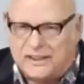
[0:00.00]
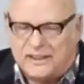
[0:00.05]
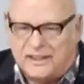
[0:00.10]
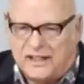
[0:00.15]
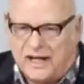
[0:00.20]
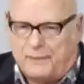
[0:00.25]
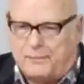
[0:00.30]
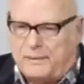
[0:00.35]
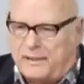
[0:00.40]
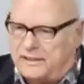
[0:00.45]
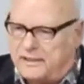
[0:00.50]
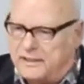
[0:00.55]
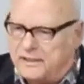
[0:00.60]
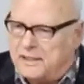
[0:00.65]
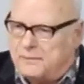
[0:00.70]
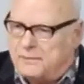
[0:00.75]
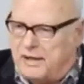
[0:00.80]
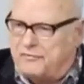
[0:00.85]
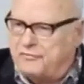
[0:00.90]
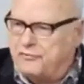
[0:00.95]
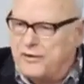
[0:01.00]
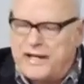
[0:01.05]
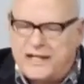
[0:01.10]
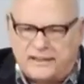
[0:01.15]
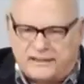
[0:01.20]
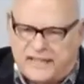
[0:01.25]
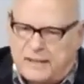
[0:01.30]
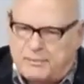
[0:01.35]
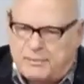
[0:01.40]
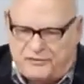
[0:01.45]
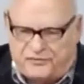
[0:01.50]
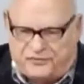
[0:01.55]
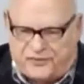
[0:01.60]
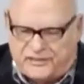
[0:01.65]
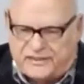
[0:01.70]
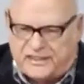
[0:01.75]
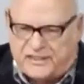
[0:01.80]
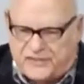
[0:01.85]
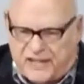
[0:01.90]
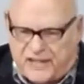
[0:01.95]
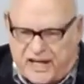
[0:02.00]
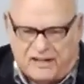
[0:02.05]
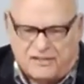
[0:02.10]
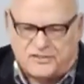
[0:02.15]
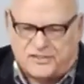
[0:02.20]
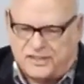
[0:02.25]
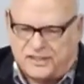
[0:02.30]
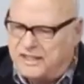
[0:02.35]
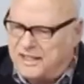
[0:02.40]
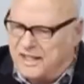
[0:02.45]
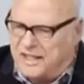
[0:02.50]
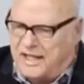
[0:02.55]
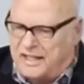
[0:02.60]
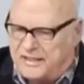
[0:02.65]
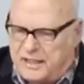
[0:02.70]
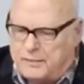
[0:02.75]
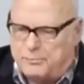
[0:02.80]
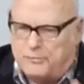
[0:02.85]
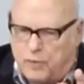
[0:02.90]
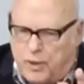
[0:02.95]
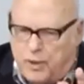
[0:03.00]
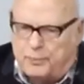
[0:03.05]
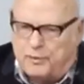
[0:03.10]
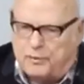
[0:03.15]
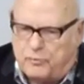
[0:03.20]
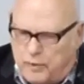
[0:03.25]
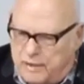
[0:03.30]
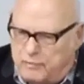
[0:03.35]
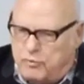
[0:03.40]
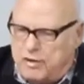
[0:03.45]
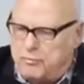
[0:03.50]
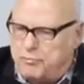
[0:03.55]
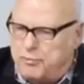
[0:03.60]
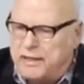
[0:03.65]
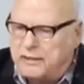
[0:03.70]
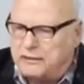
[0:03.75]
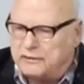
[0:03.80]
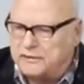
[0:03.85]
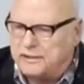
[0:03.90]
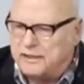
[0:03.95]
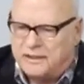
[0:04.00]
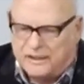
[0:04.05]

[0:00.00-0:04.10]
I mean, my friend gave me 50000 and then we put, we, we, built.